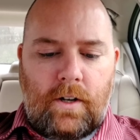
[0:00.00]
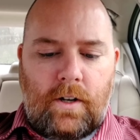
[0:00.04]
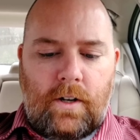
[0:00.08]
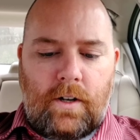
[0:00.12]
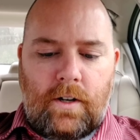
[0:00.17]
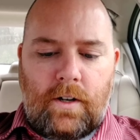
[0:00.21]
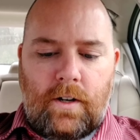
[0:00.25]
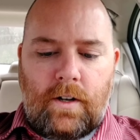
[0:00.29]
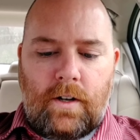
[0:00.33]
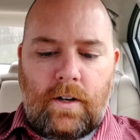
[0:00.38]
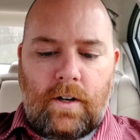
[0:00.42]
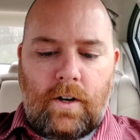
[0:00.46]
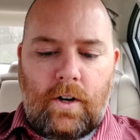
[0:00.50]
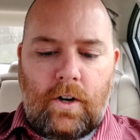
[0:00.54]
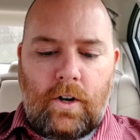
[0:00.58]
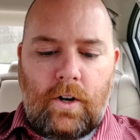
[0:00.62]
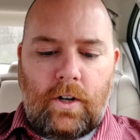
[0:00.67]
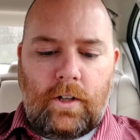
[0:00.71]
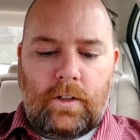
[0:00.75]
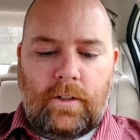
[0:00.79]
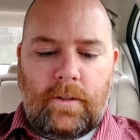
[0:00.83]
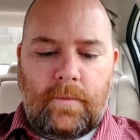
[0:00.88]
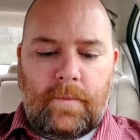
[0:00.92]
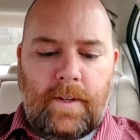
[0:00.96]
Uh,
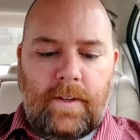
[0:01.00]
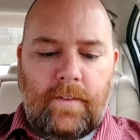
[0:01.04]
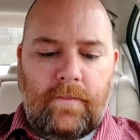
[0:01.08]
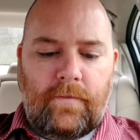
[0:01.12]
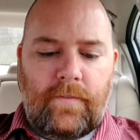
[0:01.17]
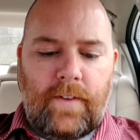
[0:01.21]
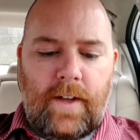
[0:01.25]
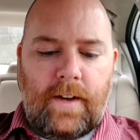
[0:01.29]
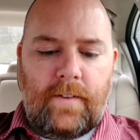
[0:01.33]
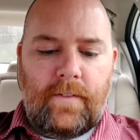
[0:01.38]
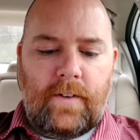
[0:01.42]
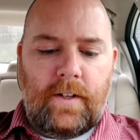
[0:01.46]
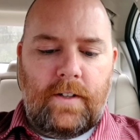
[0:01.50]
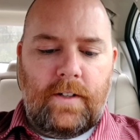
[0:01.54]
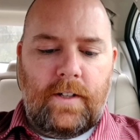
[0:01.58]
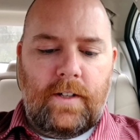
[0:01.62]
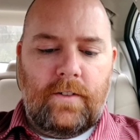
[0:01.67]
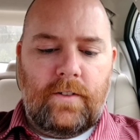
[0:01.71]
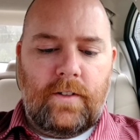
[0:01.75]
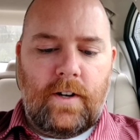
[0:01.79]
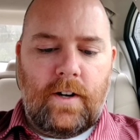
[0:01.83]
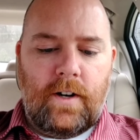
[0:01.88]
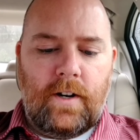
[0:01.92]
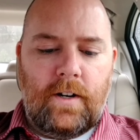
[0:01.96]
ultimate favorite
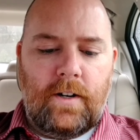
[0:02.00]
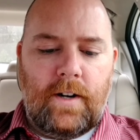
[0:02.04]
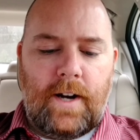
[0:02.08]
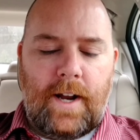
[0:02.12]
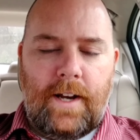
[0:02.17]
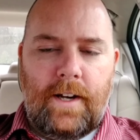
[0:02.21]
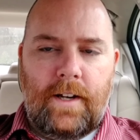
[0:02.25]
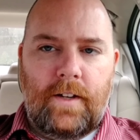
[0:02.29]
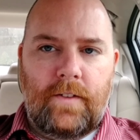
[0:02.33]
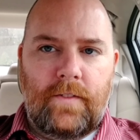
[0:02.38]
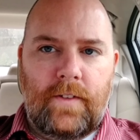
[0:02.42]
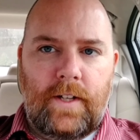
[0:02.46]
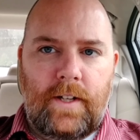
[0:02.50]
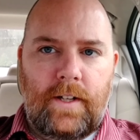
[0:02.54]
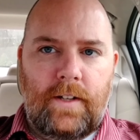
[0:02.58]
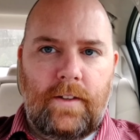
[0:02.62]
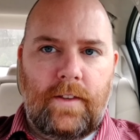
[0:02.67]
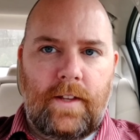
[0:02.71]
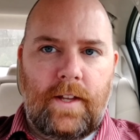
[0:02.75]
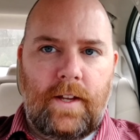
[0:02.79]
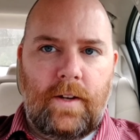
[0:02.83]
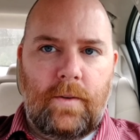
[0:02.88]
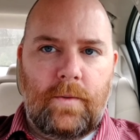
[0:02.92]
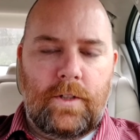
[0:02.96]
dessert. I love
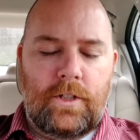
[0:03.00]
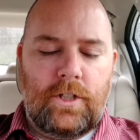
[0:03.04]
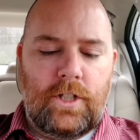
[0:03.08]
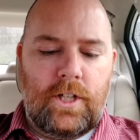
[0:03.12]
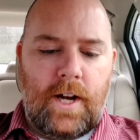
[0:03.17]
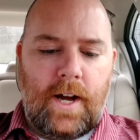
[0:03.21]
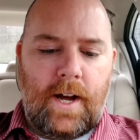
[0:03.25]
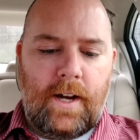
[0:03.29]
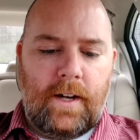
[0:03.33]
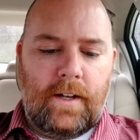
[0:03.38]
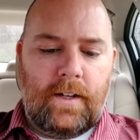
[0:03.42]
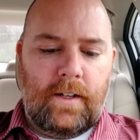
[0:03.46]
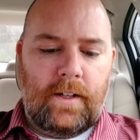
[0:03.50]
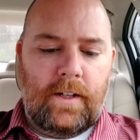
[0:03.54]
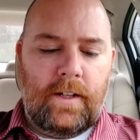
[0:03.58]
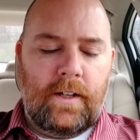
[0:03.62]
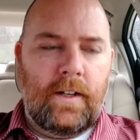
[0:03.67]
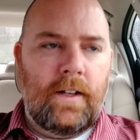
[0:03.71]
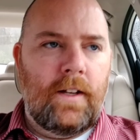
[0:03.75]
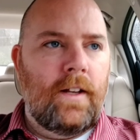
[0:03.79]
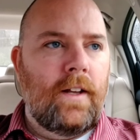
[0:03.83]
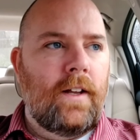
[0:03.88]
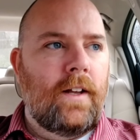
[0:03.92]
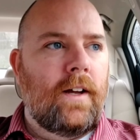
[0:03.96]
anything with chocolate.
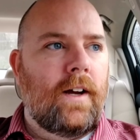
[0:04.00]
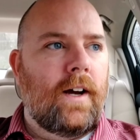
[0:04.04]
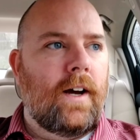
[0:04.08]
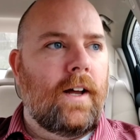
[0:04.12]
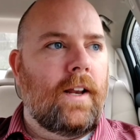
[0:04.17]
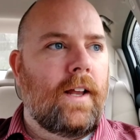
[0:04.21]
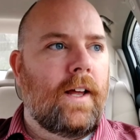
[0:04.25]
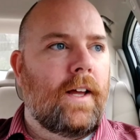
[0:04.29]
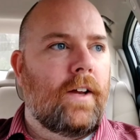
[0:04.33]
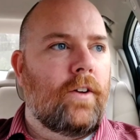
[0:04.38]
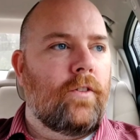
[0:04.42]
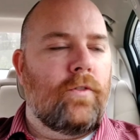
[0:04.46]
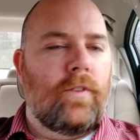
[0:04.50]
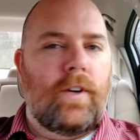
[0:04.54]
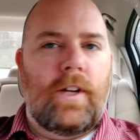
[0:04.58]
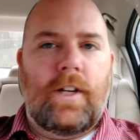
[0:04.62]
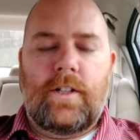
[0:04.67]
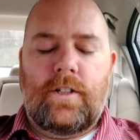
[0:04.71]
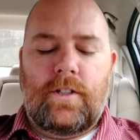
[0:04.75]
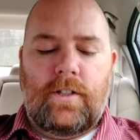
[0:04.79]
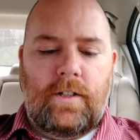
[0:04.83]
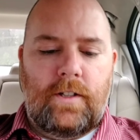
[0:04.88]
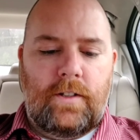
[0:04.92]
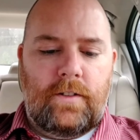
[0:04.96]
I like
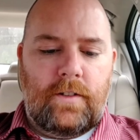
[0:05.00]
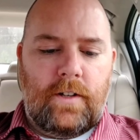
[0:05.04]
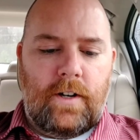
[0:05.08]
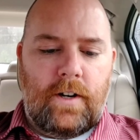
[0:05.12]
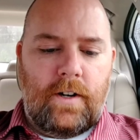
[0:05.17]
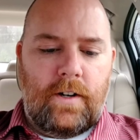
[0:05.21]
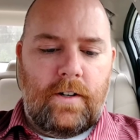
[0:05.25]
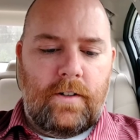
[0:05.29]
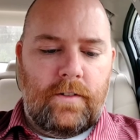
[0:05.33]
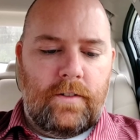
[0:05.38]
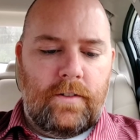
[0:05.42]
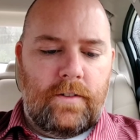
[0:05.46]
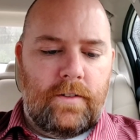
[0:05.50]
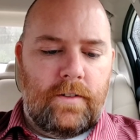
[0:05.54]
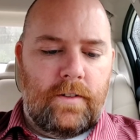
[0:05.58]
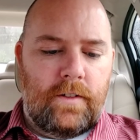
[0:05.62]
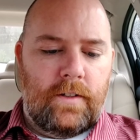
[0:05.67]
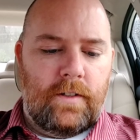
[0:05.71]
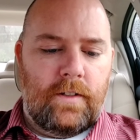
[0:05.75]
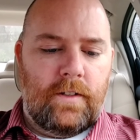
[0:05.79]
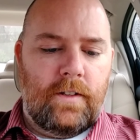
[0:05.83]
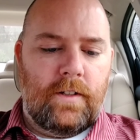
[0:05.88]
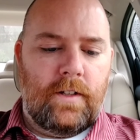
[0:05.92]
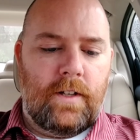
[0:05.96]
rich desserts.
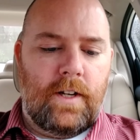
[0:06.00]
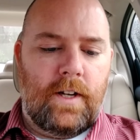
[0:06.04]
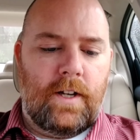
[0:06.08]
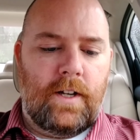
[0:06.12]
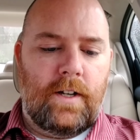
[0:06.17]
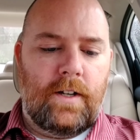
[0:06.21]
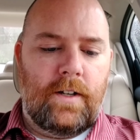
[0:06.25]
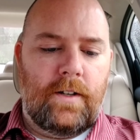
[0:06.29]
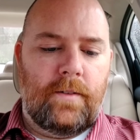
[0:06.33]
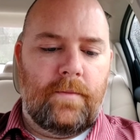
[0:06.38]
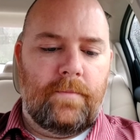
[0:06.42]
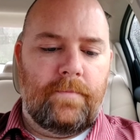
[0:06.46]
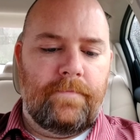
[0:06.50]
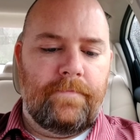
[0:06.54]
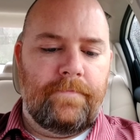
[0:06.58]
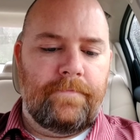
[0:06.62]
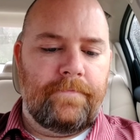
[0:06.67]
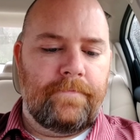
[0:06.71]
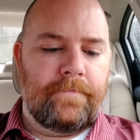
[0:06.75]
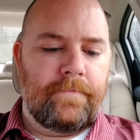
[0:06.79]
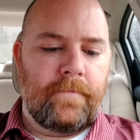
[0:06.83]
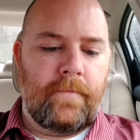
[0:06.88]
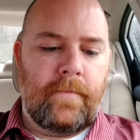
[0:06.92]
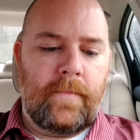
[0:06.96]
Um,
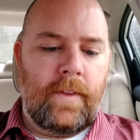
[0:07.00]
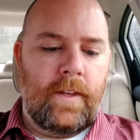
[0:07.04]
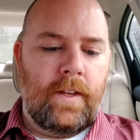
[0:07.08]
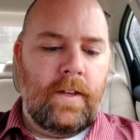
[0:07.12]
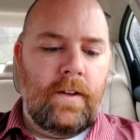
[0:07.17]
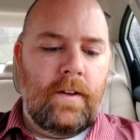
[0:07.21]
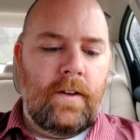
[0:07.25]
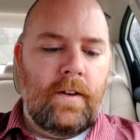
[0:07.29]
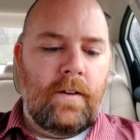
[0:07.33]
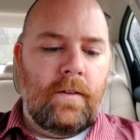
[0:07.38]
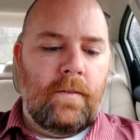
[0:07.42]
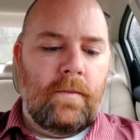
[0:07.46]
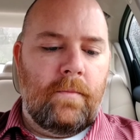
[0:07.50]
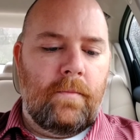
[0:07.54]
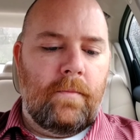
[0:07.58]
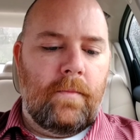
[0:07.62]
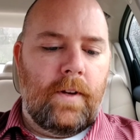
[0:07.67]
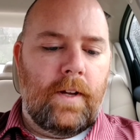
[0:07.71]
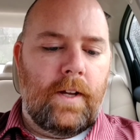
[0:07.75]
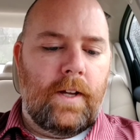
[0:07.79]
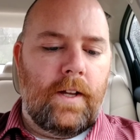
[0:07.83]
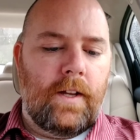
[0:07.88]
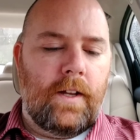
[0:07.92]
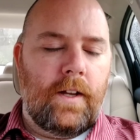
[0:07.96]

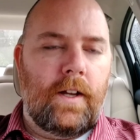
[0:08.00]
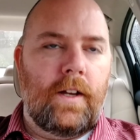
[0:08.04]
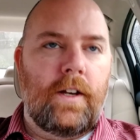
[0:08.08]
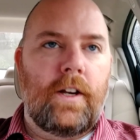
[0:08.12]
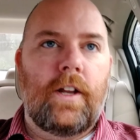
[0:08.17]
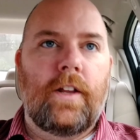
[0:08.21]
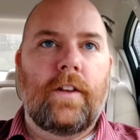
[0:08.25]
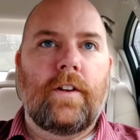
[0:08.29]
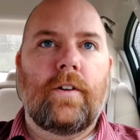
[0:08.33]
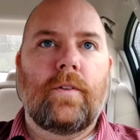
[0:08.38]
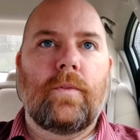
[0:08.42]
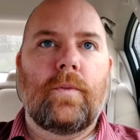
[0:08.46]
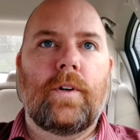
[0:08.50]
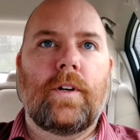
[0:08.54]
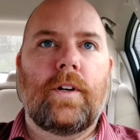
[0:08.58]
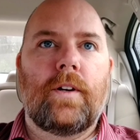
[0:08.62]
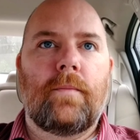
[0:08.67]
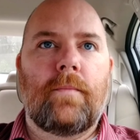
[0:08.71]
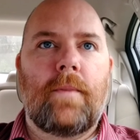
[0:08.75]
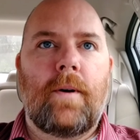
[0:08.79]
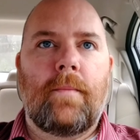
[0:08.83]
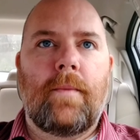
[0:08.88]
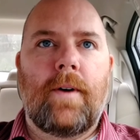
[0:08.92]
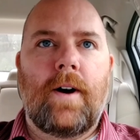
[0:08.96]
another one.
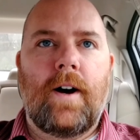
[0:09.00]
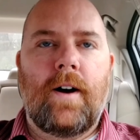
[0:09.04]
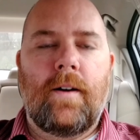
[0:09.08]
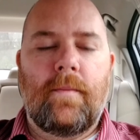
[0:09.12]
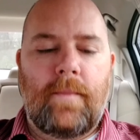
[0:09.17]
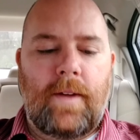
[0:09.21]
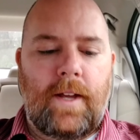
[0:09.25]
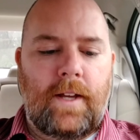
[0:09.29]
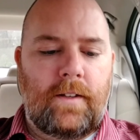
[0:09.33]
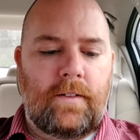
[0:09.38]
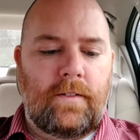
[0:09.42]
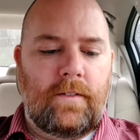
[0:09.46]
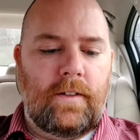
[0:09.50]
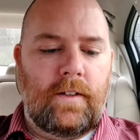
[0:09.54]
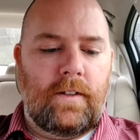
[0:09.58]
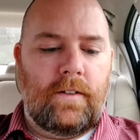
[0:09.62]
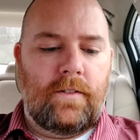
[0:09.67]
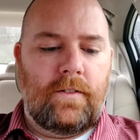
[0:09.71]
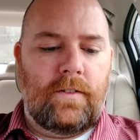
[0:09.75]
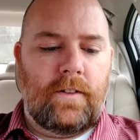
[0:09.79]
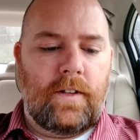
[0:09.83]
My mom makes this.